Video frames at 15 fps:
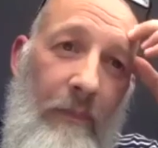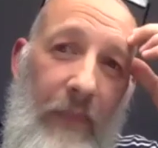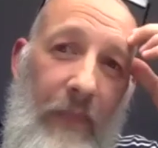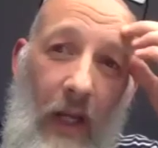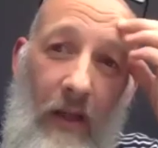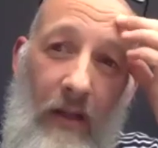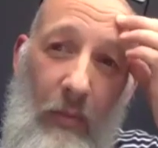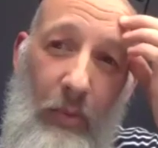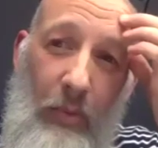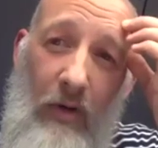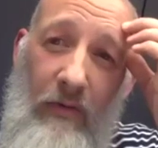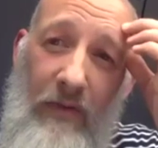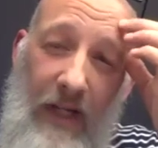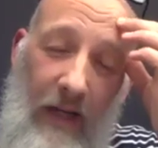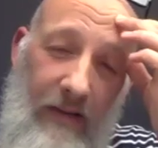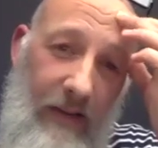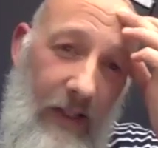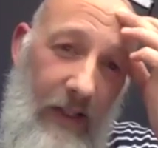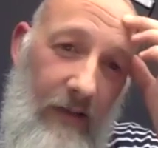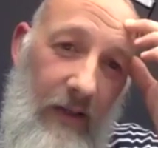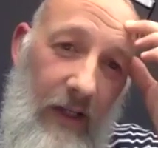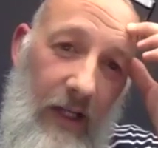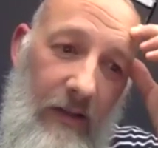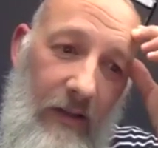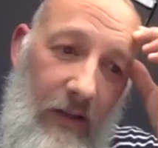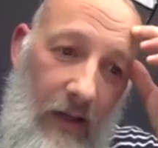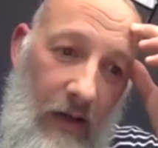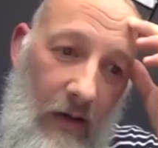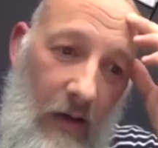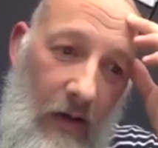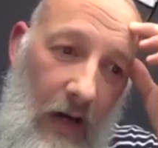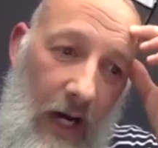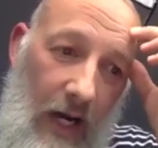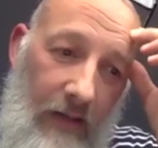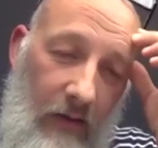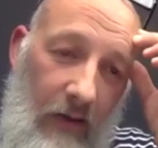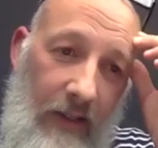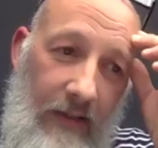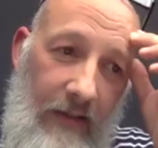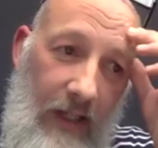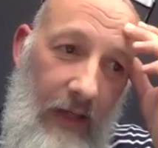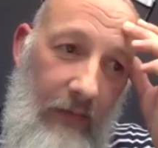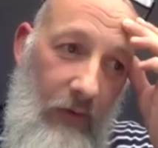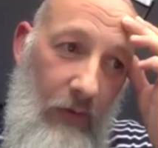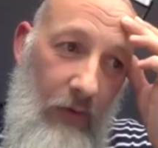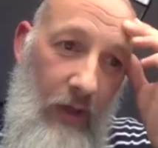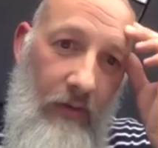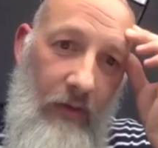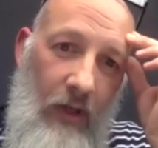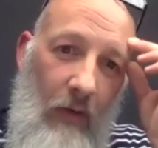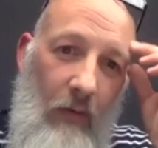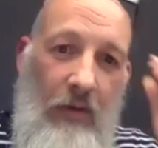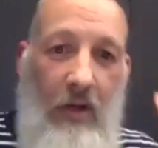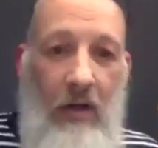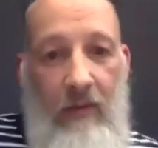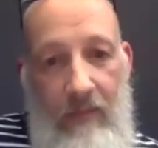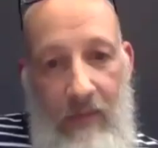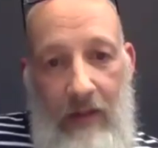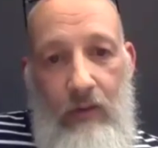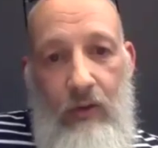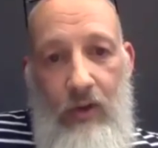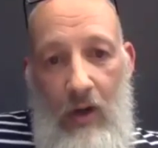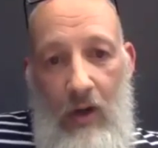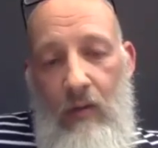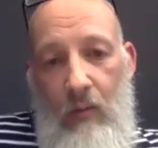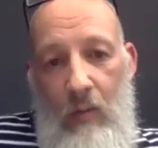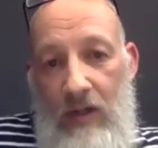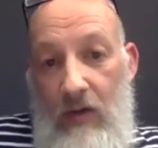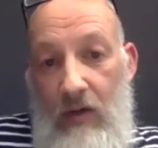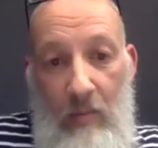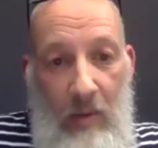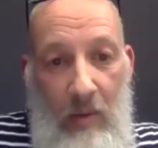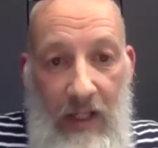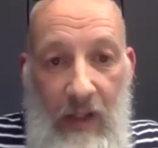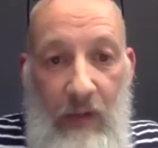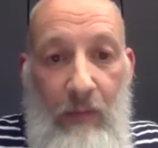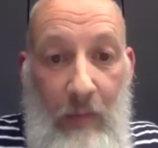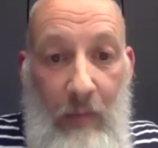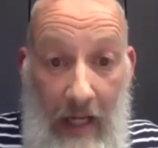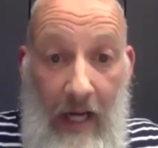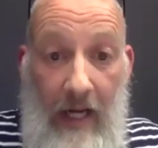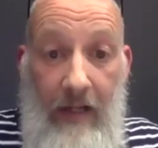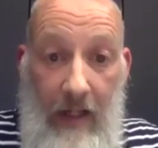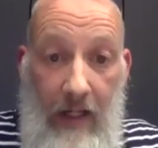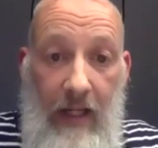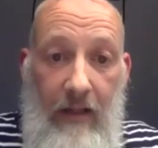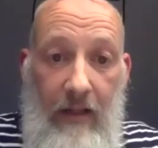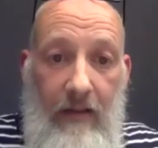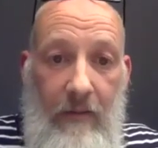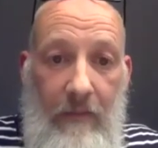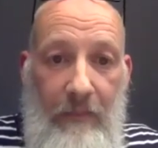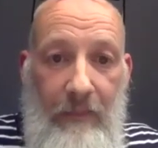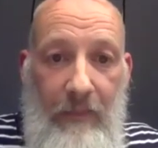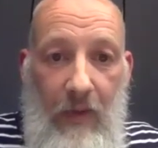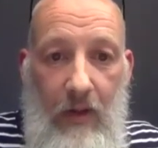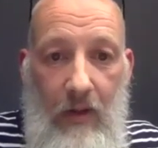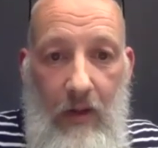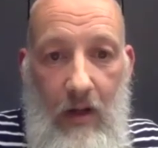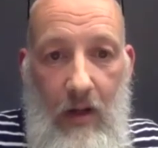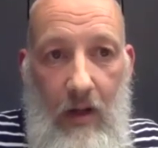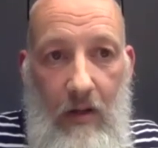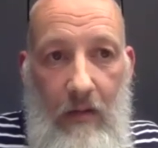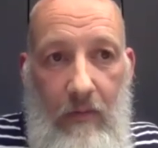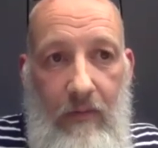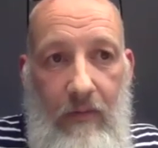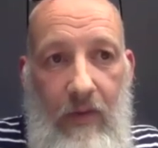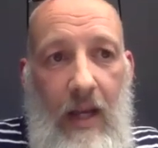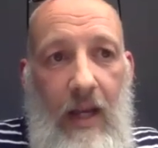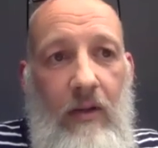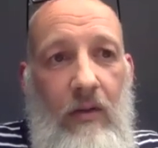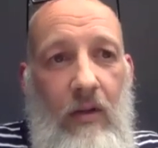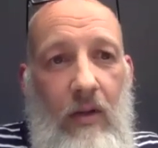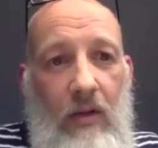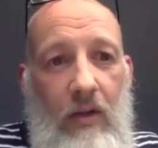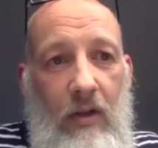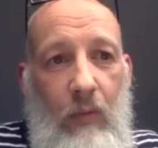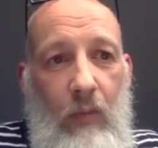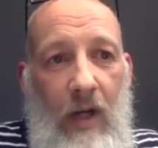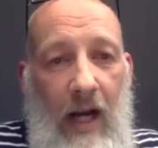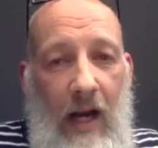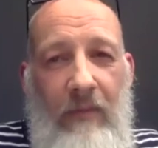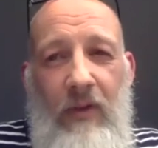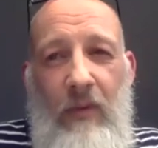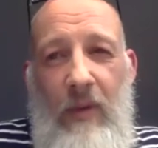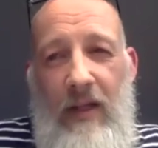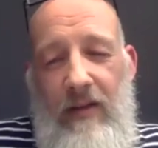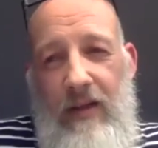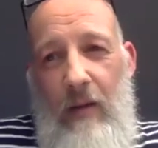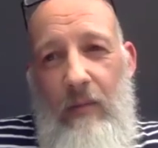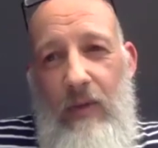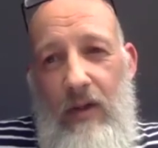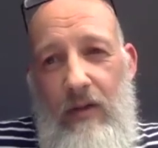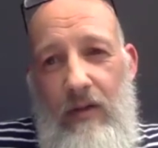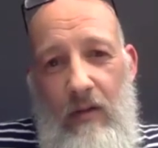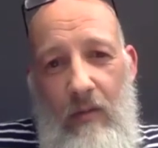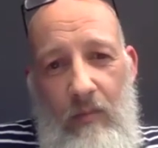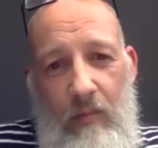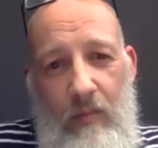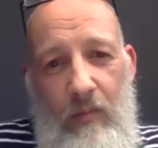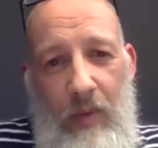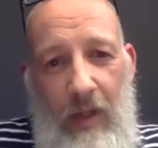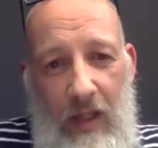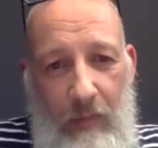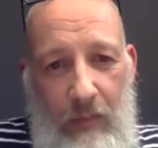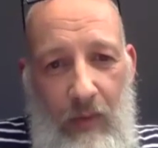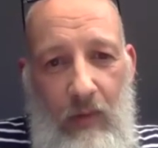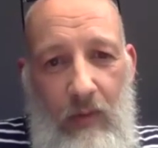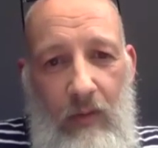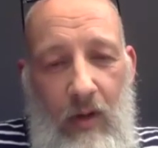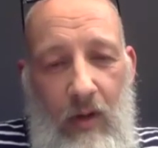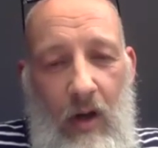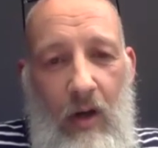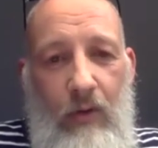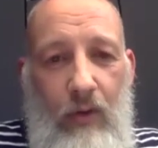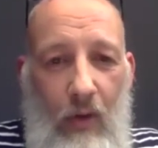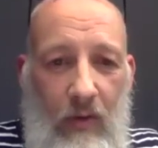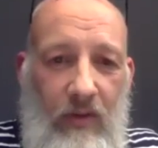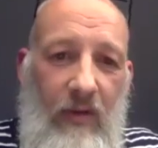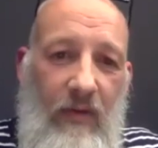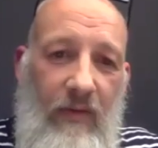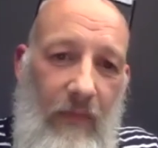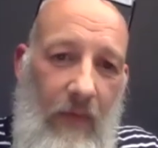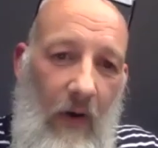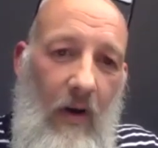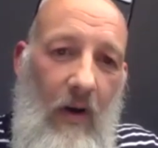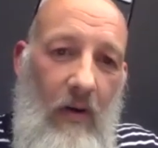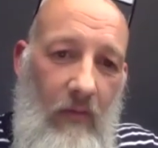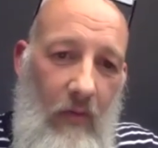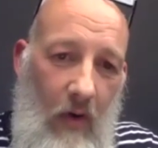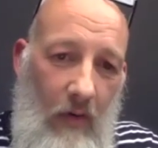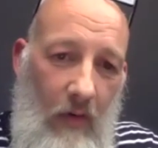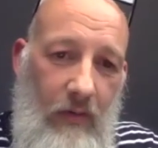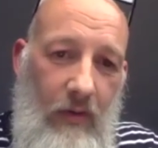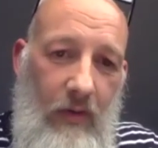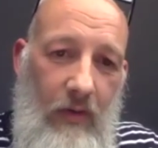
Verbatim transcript: it's a process. It's it's as I see, it, if you're going to go on an adventure, which I believe play is, then we have to accept that some people are not as far on